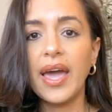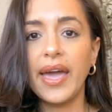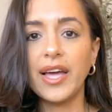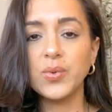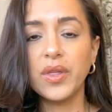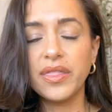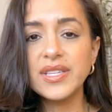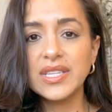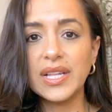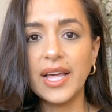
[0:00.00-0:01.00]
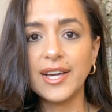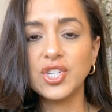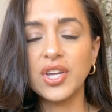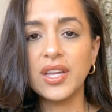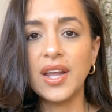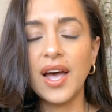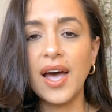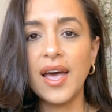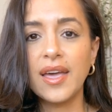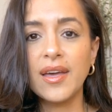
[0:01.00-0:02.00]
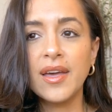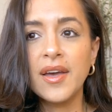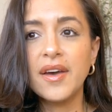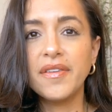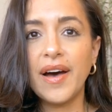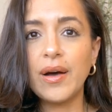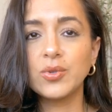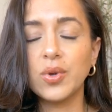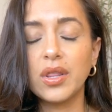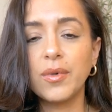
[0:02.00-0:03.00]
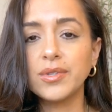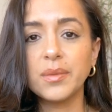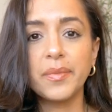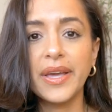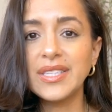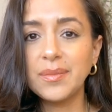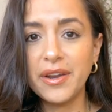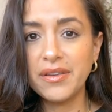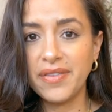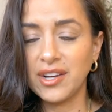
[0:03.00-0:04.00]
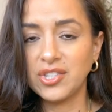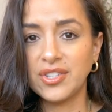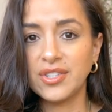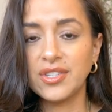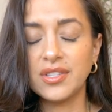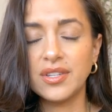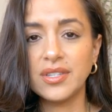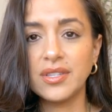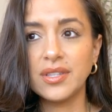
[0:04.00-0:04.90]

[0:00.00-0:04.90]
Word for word: And with this collection, I found one of the most amazing manufacturers, the,